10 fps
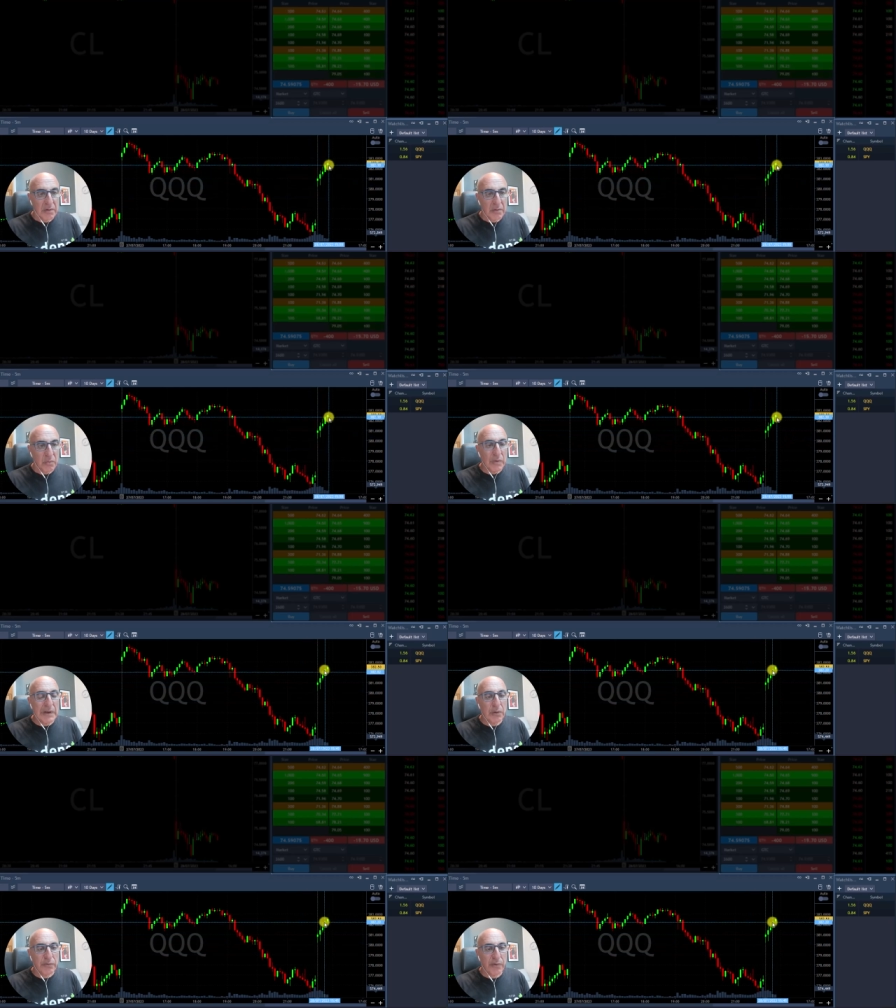We
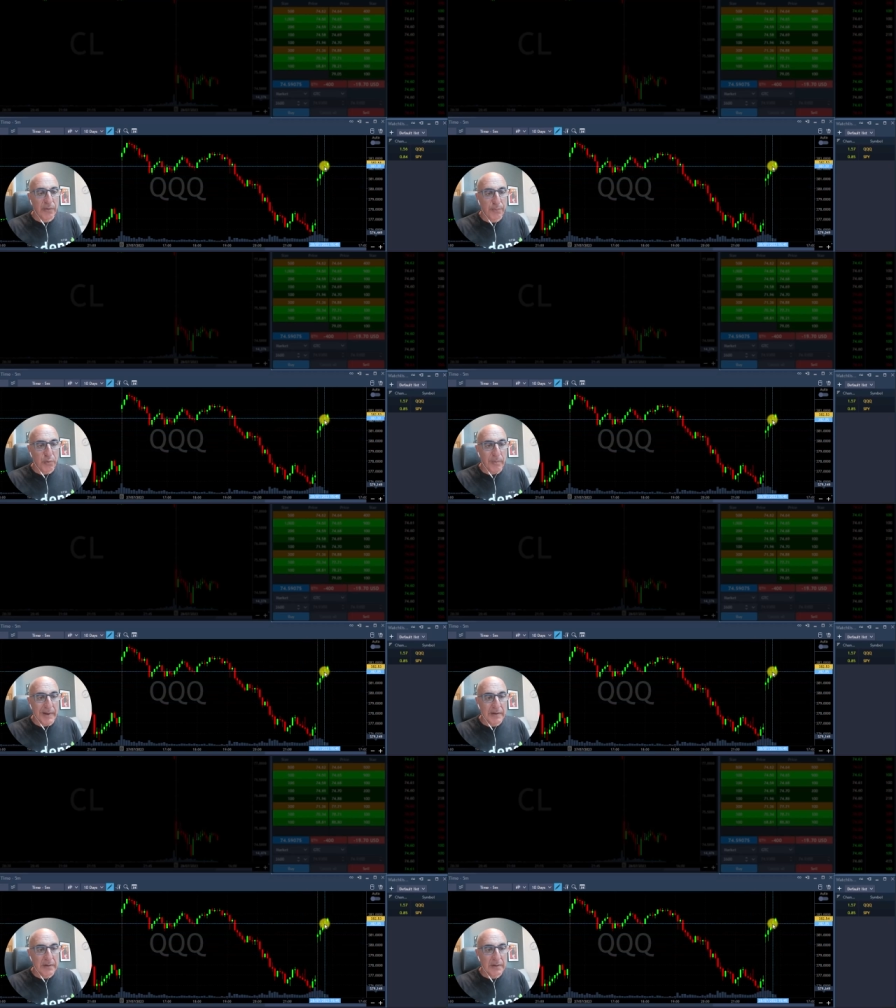look for a
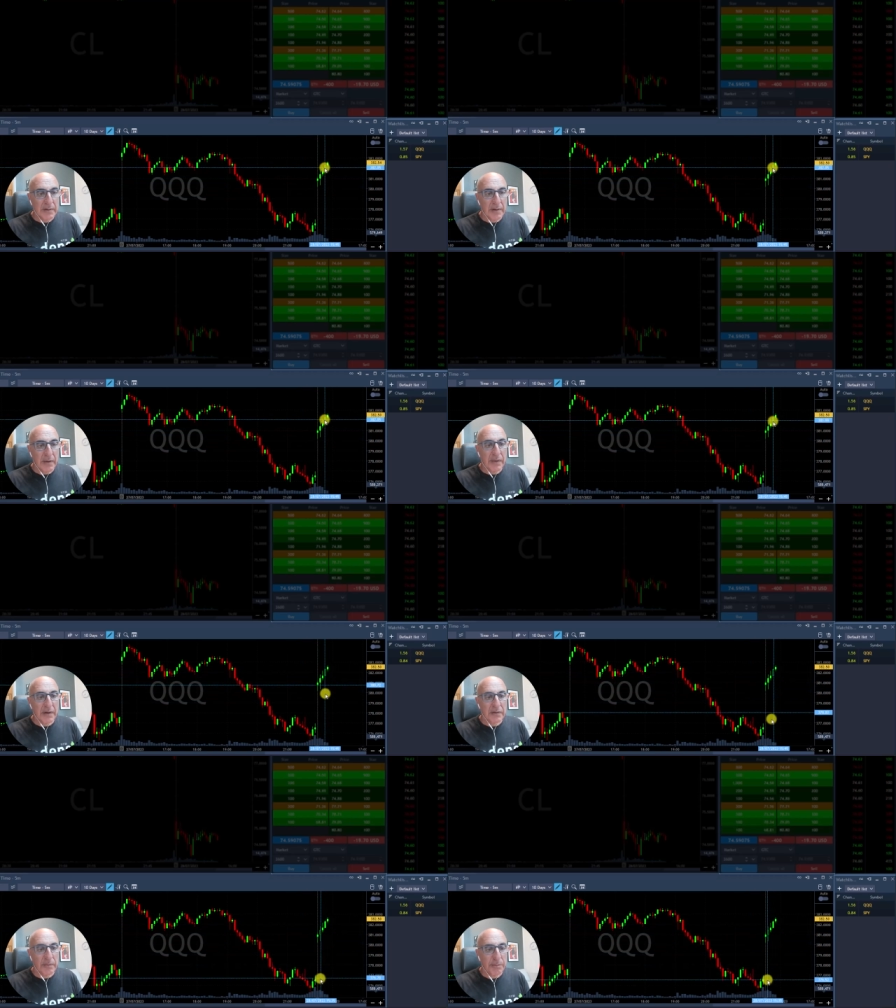pullback and there
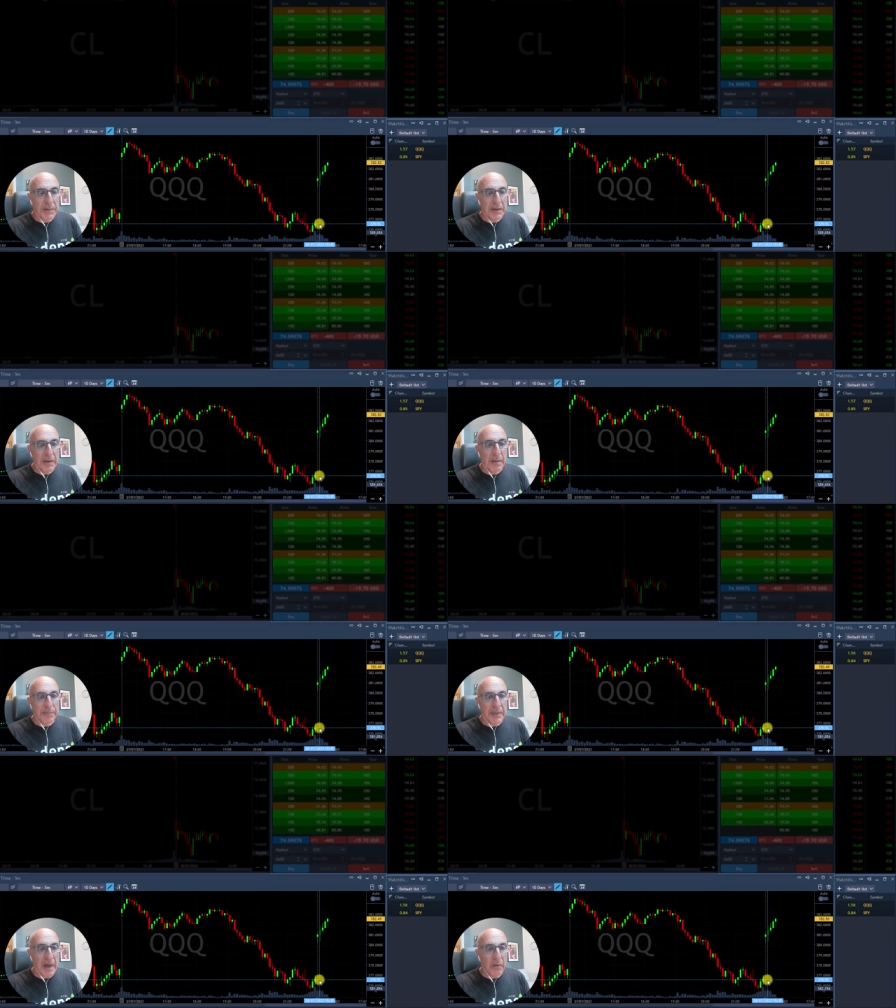is a big gap
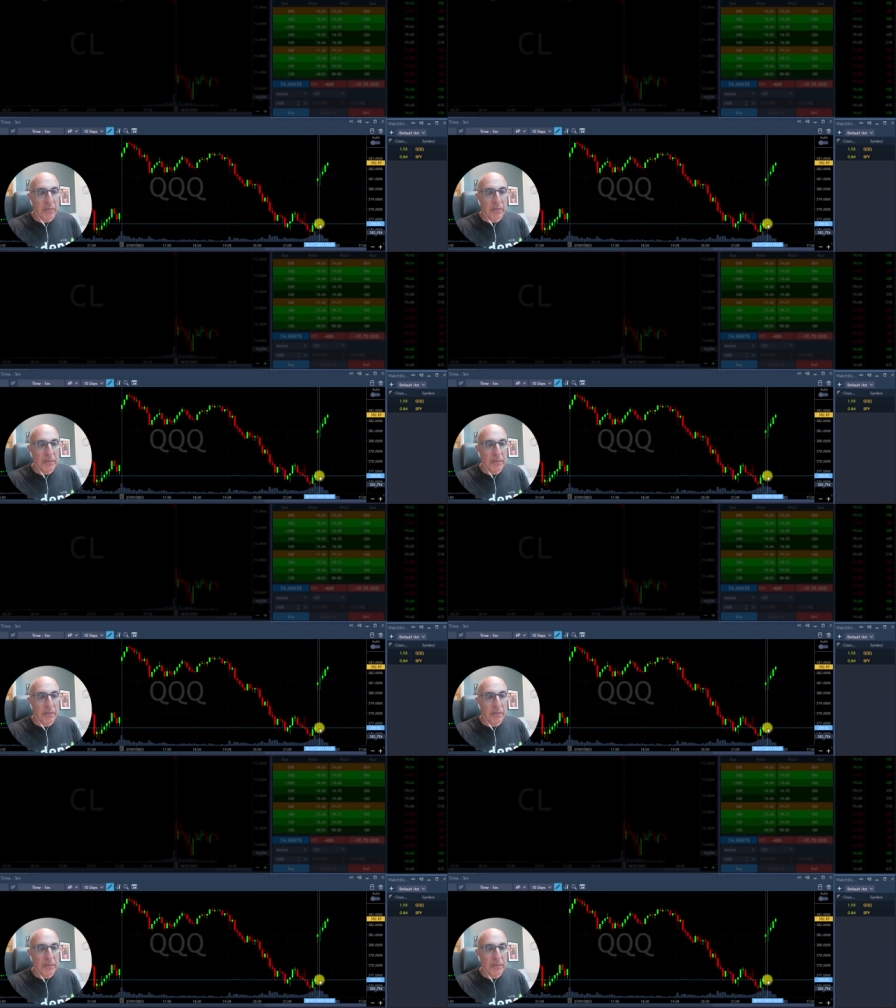down.